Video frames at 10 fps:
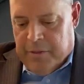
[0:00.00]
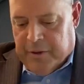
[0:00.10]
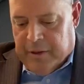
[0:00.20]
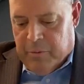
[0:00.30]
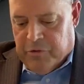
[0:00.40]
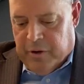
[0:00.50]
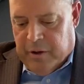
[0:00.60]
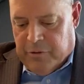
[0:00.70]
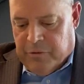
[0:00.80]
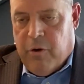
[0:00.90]
I think that was
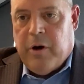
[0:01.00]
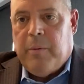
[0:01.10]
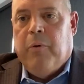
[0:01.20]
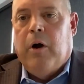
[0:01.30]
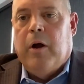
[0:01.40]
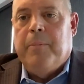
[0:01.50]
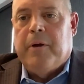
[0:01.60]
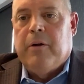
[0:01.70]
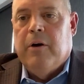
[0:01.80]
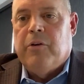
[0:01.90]
a turning point
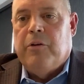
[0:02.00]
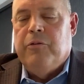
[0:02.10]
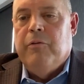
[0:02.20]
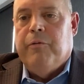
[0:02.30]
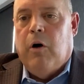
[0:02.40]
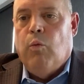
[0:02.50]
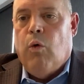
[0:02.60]
because on twofold.